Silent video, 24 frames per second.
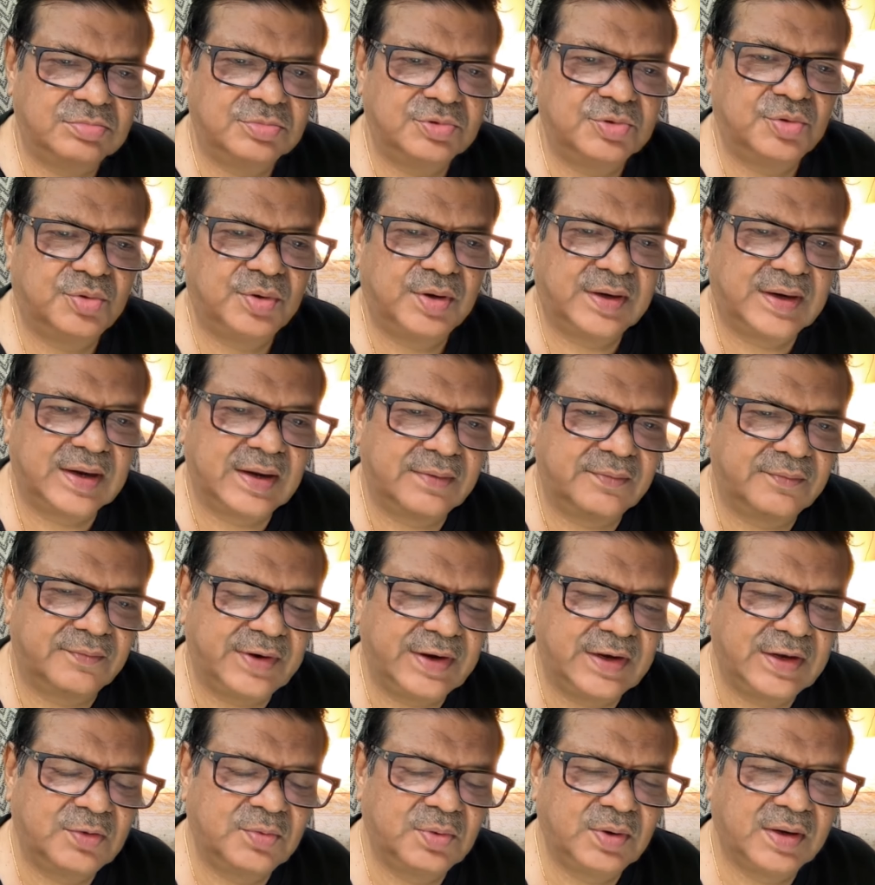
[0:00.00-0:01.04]
You will come,
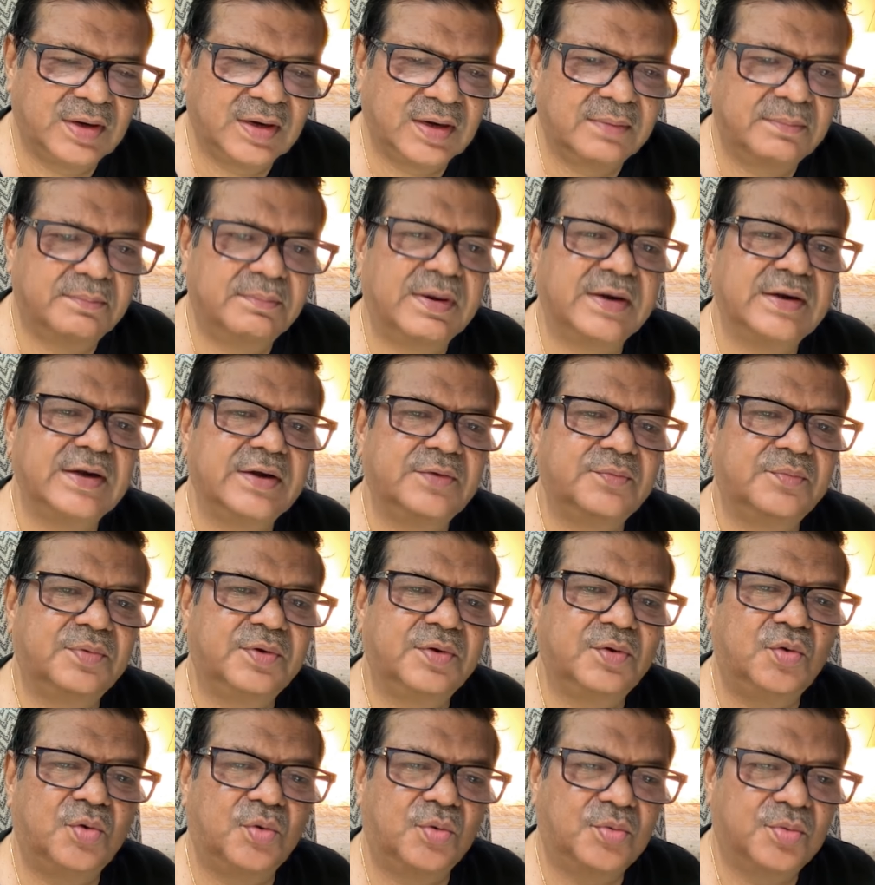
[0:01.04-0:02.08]
wealth will come, but it will
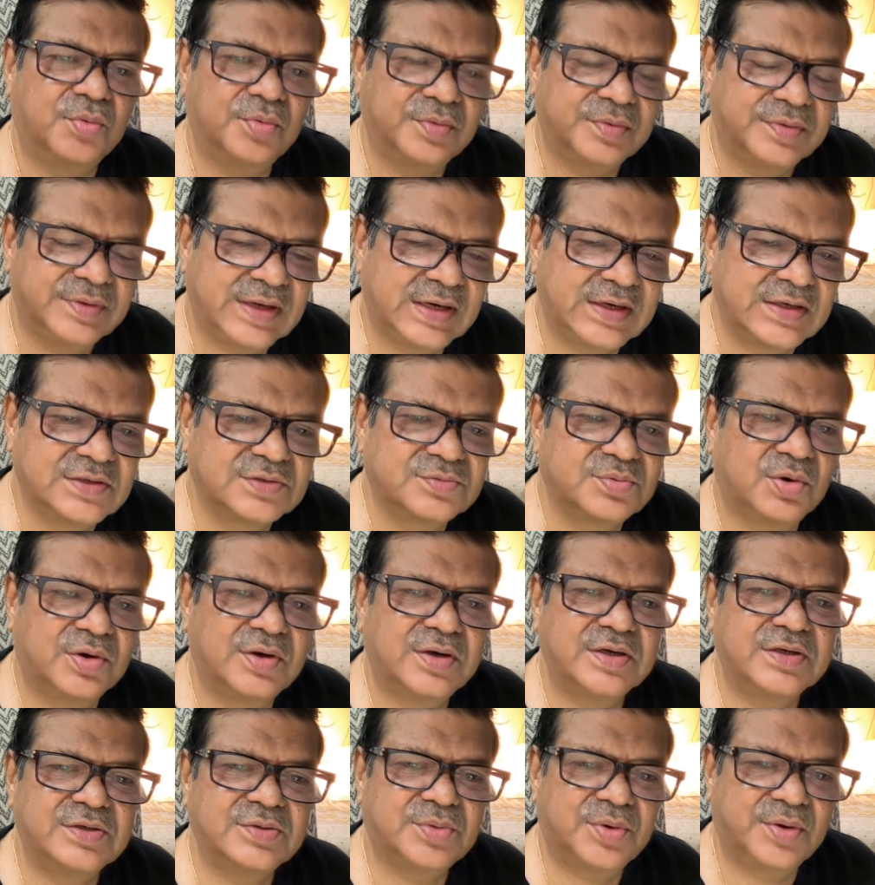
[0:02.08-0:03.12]
go. That is what
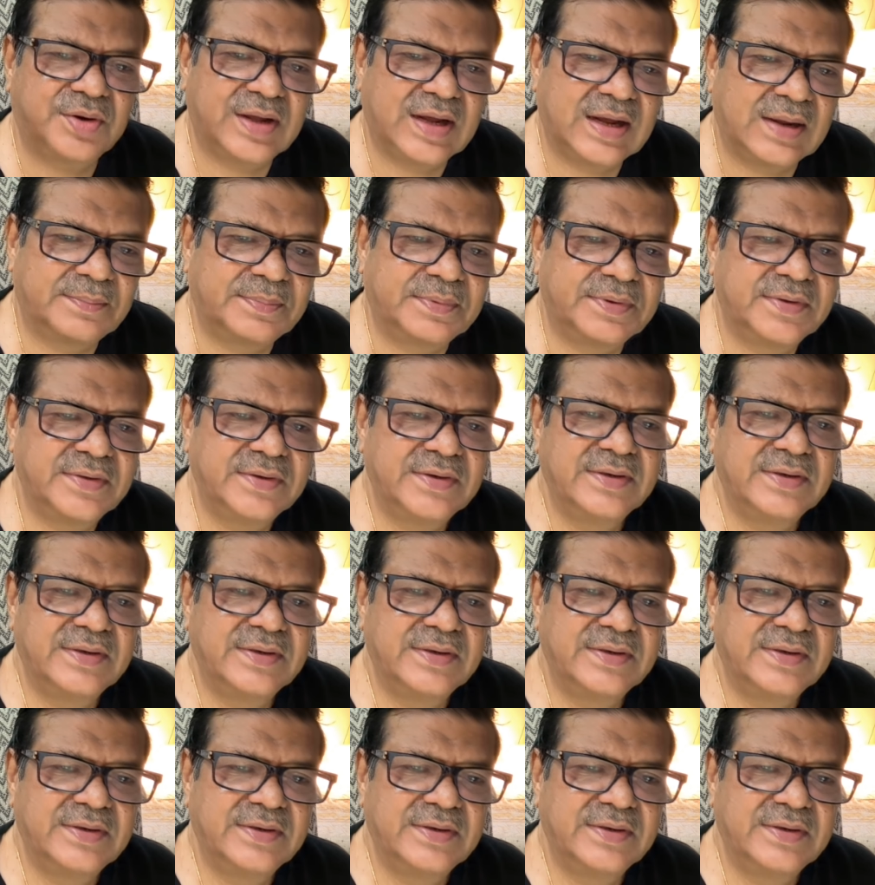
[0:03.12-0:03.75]
is going to happen.